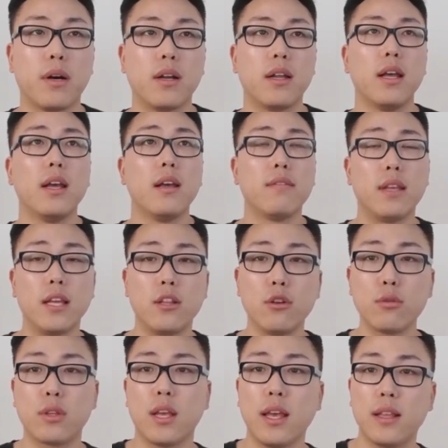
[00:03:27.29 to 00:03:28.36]
But they
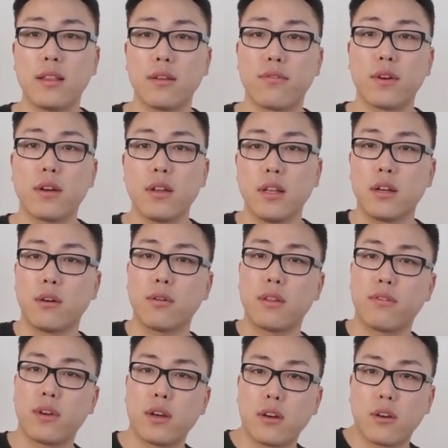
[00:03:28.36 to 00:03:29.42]
do take different, you know,
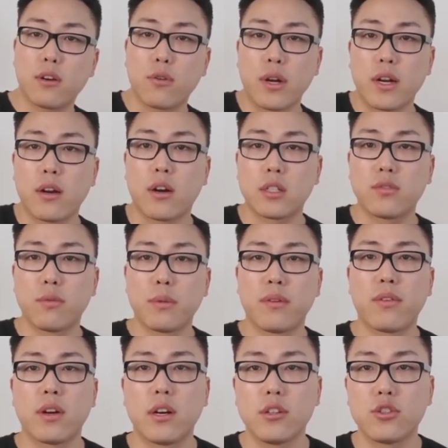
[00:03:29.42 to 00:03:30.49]
different credit cards from
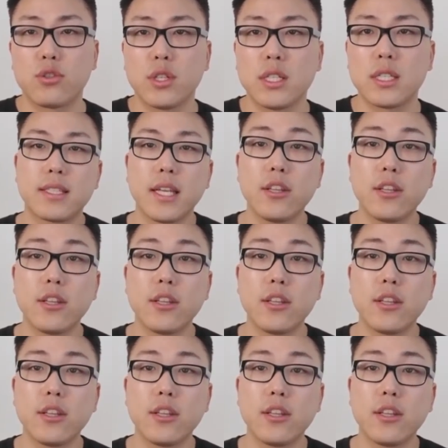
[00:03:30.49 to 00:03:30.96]
different countries.